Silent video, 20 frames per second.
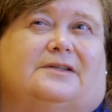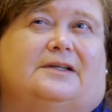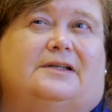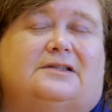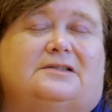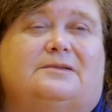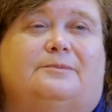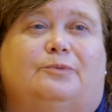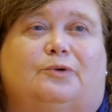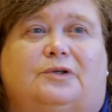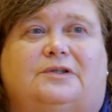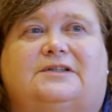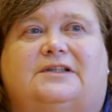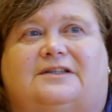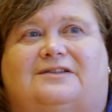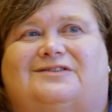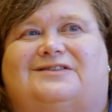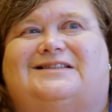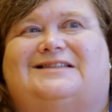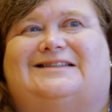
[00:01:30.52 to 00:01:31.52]
And it's important to
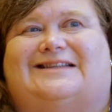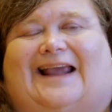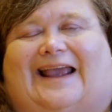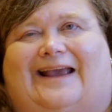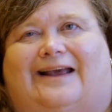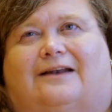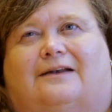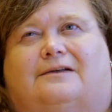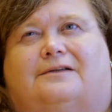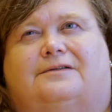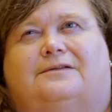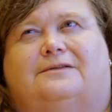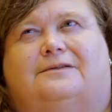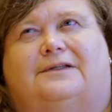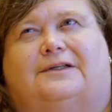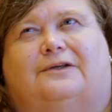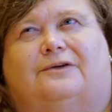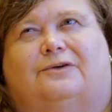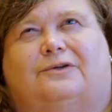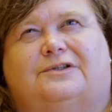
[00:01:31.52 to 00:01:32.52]
understand
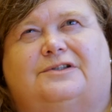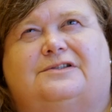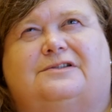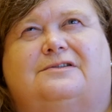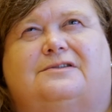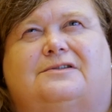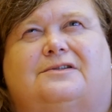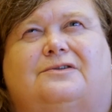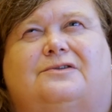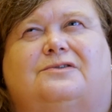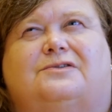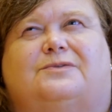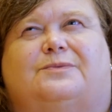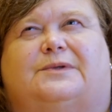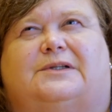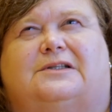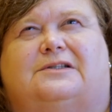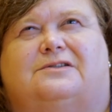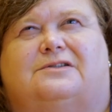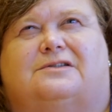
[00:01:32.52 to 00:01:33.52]
the origins of those
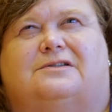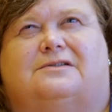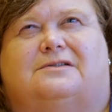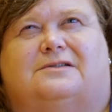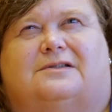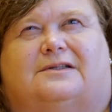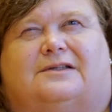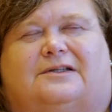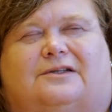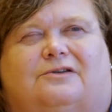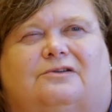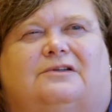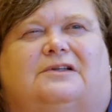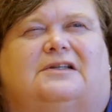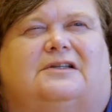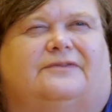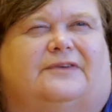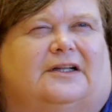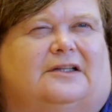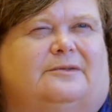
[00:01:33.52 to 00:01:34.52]
religions and the early
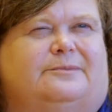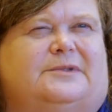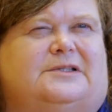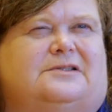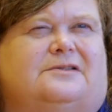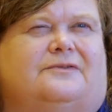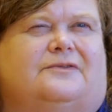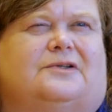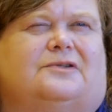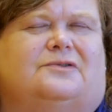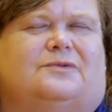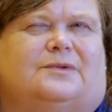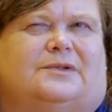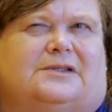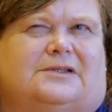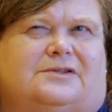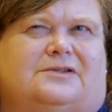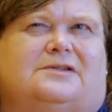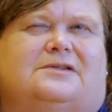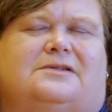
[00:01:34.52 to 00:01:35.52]
developments of those
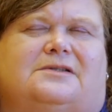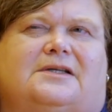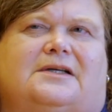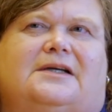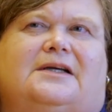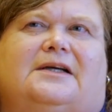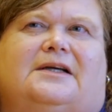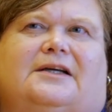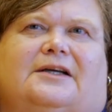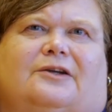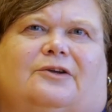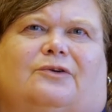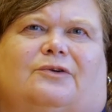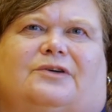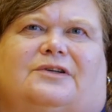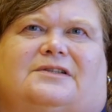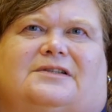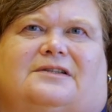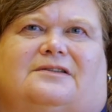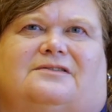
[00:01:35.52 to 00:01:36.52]
religions in
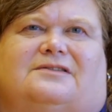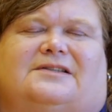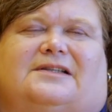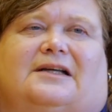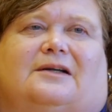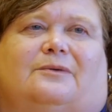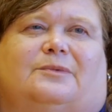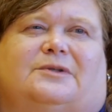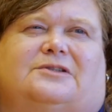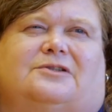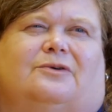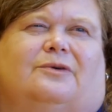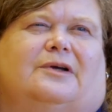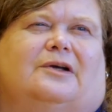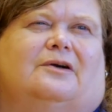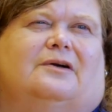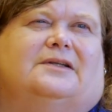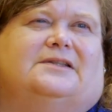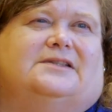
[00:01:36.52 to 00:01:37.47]
order to understand what's going on